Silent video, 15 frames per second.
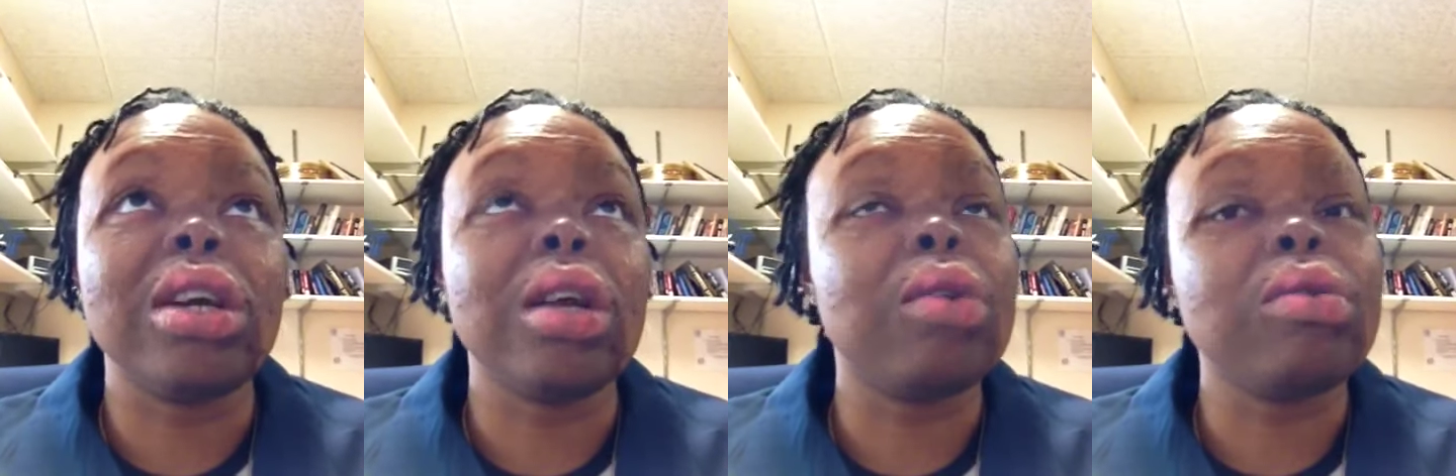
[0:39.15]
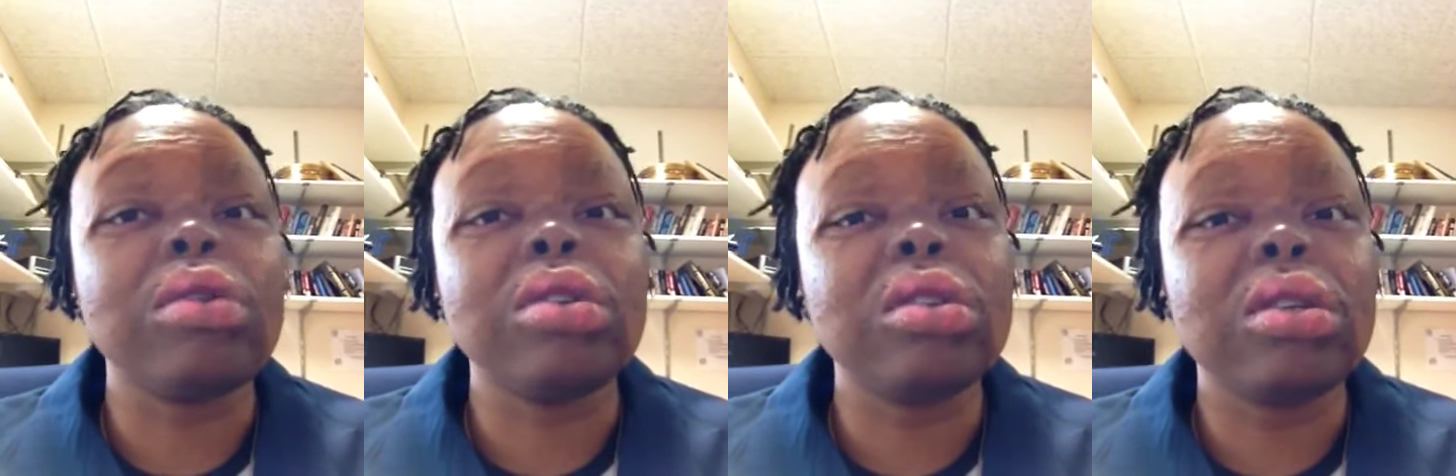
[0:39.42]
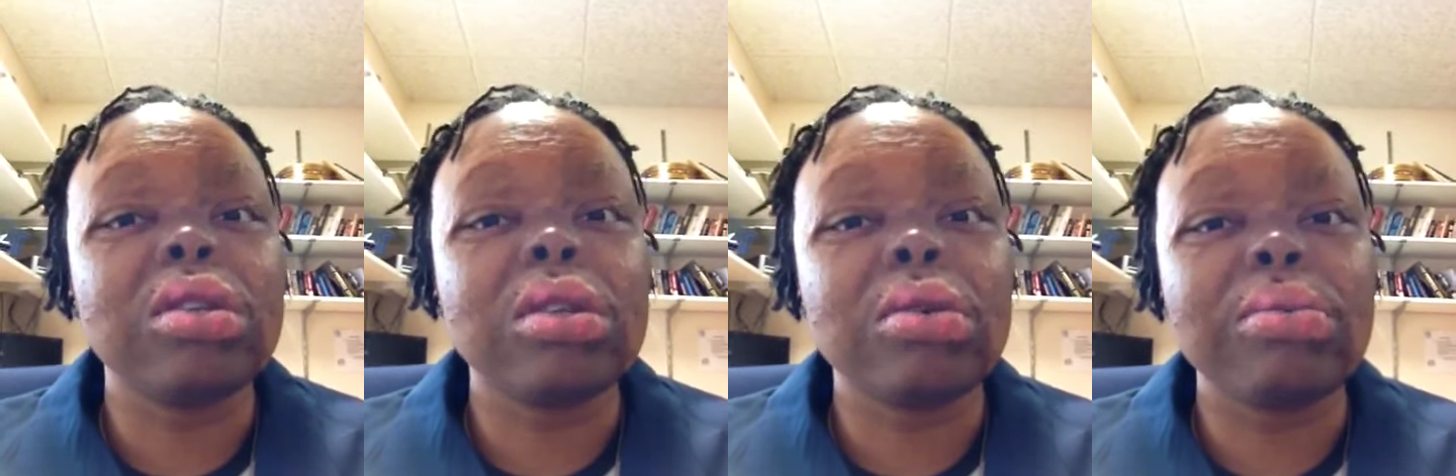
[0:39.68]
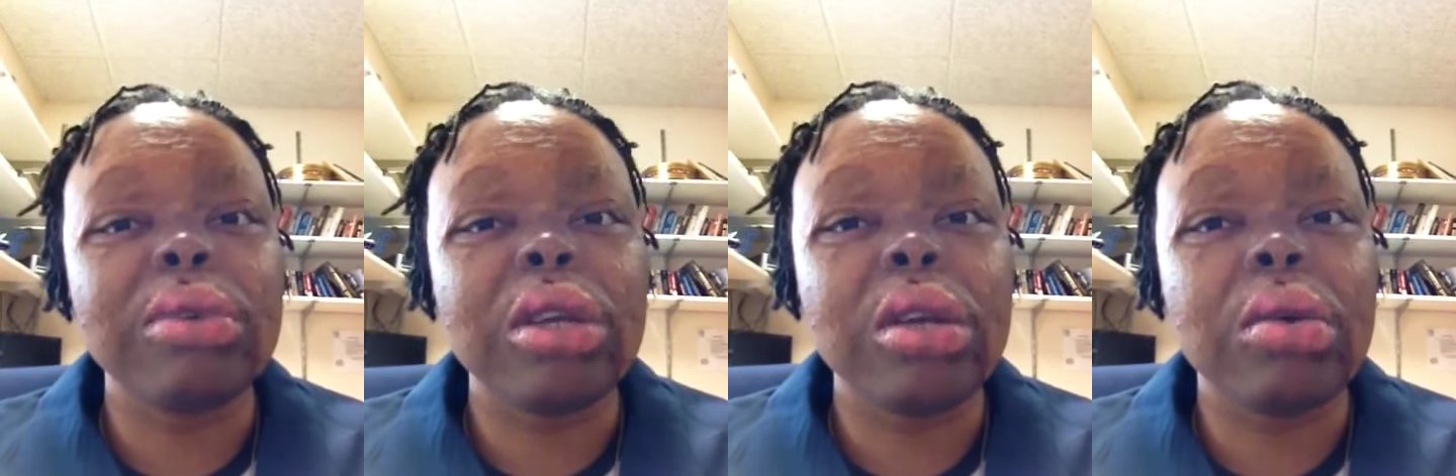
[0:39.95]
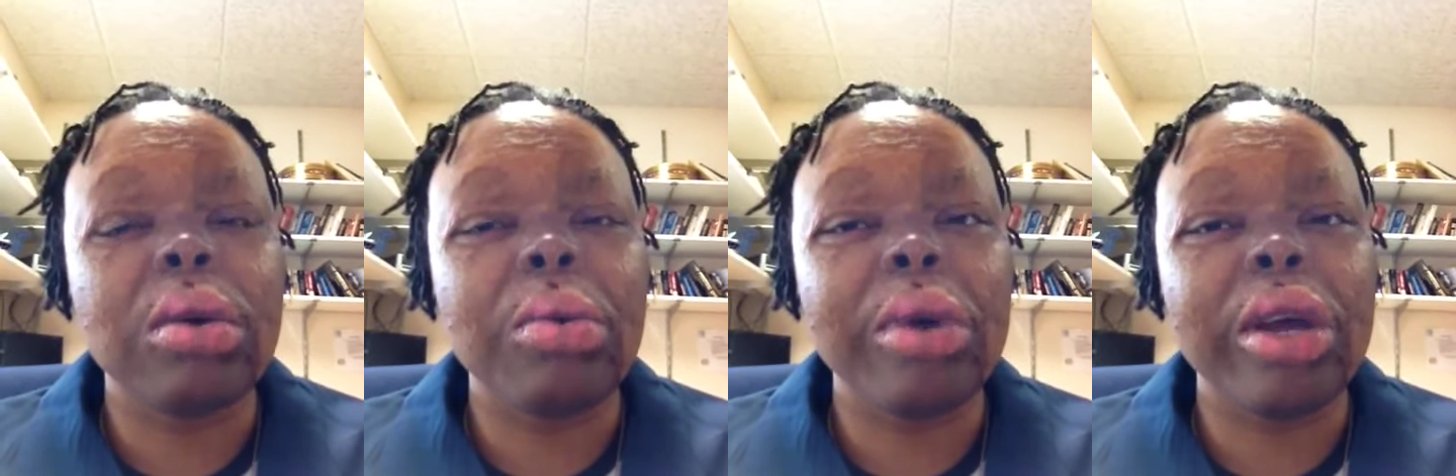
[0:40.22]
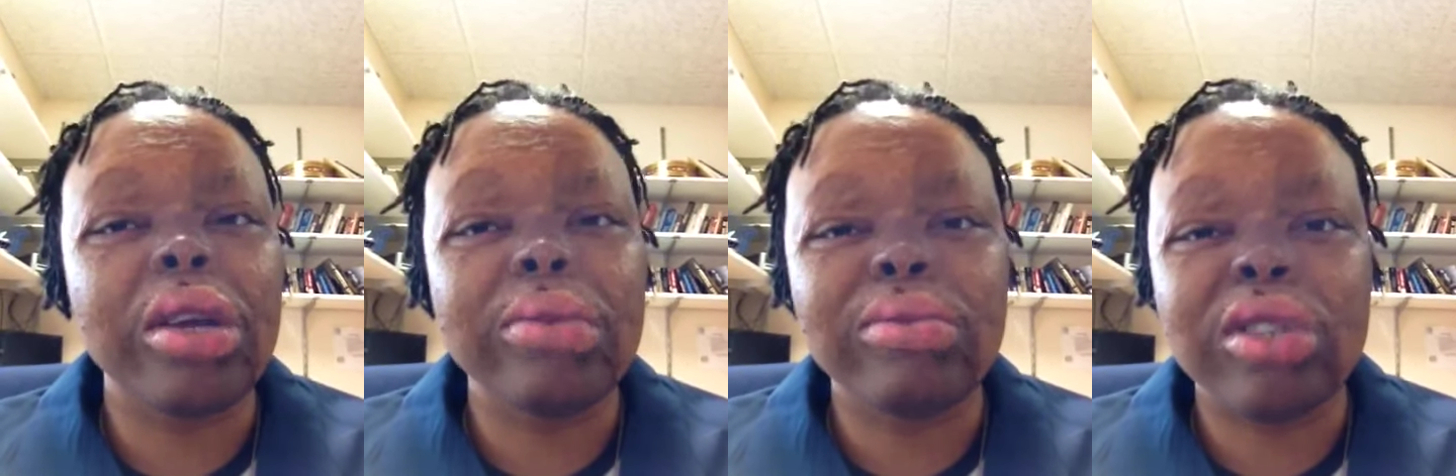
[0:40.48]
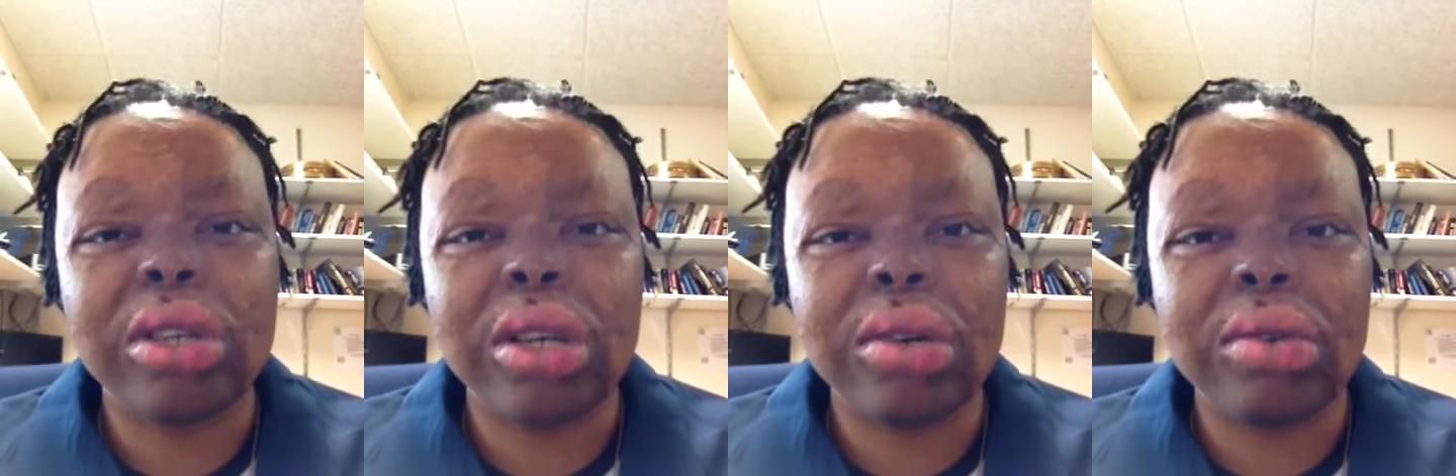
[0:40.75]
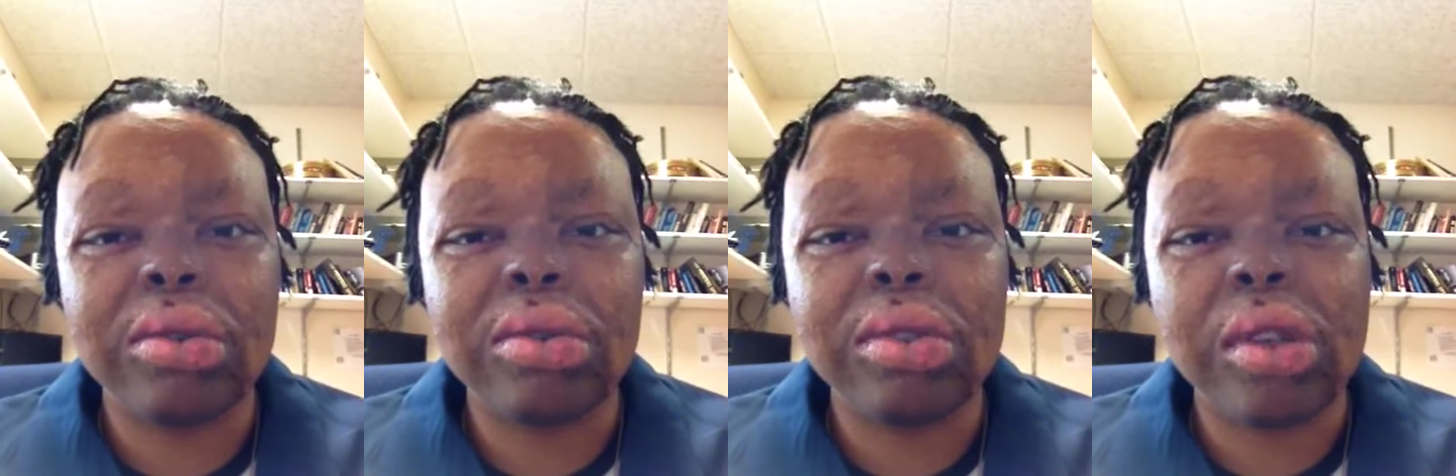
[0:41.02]
I don't. It's just gonna be a random
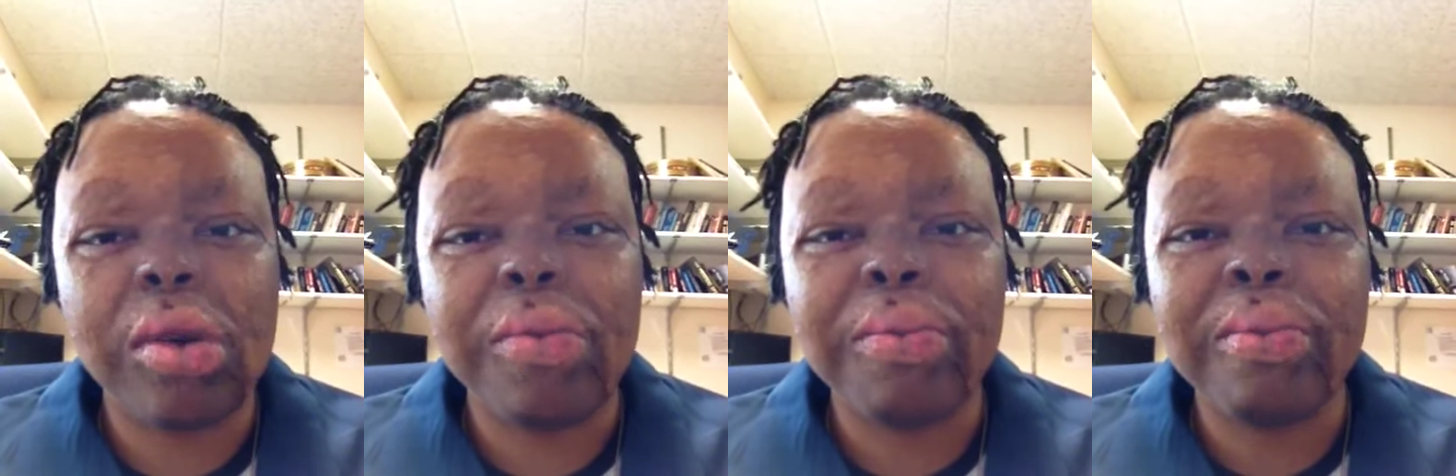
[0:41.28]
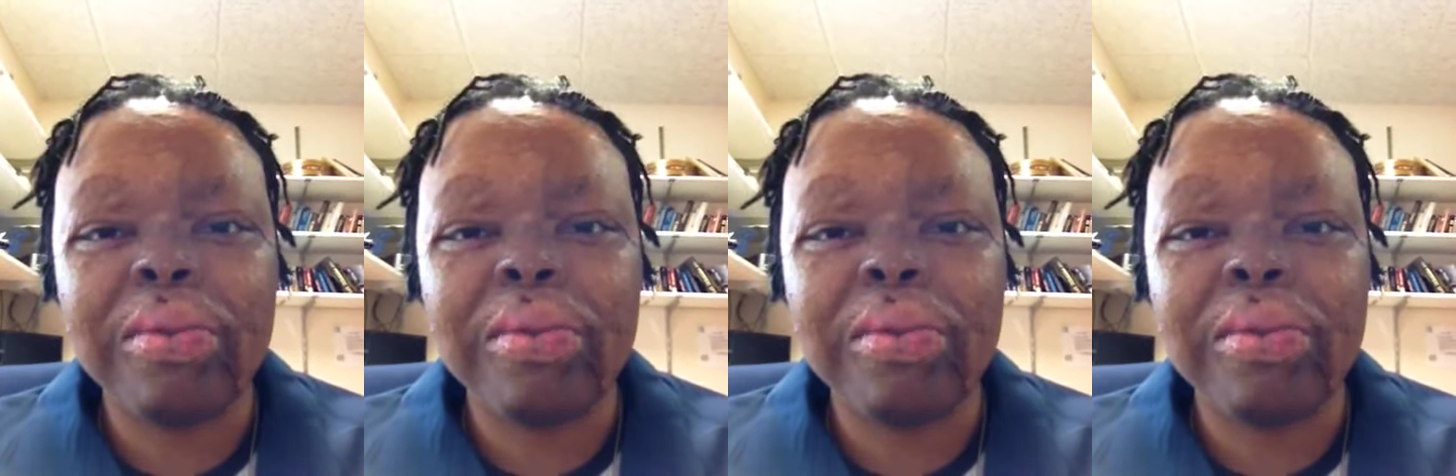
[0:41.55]
channel. So,